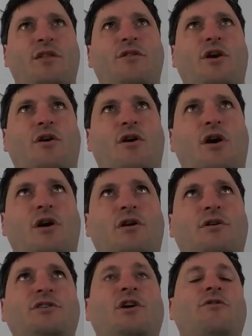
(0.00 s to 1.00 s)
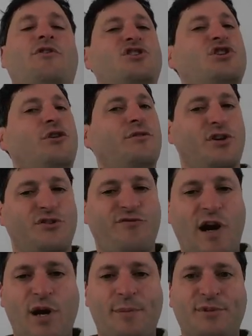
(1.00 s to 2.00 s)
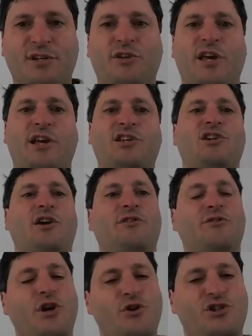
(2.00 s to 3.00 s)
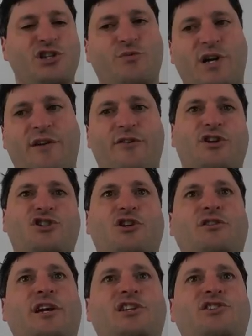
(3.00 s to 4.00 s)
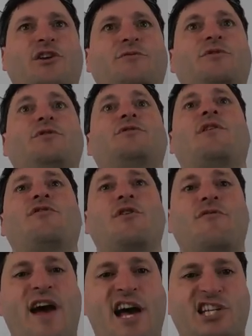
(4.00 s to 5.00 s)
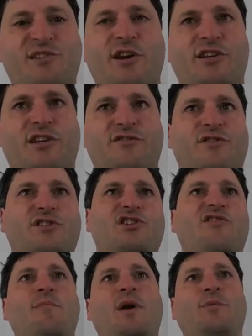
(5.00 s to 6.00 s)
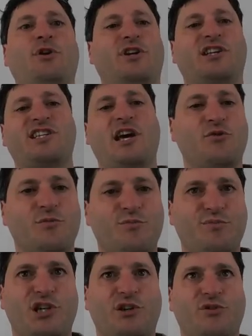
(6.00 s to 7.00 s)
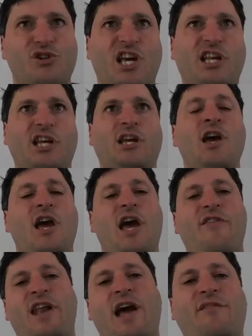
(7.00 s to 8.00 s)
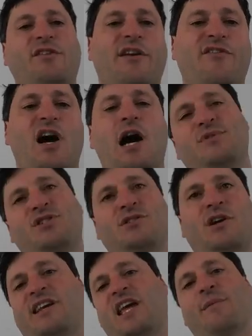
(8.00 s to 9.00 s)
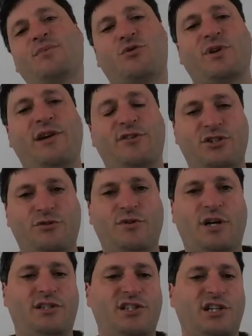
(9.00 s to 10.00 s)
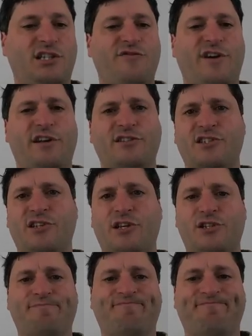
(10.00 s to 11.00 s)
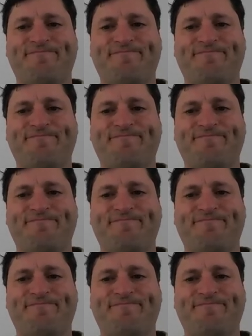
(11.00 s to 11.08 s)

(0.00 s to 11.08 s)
There are, there's fiber optic links under the oceans, whatever. There's certain links that cover a vast amount of difference, and then maybe it'll get down to a particular city and then have a lot of hops on a campus or whatever to get to the final destination.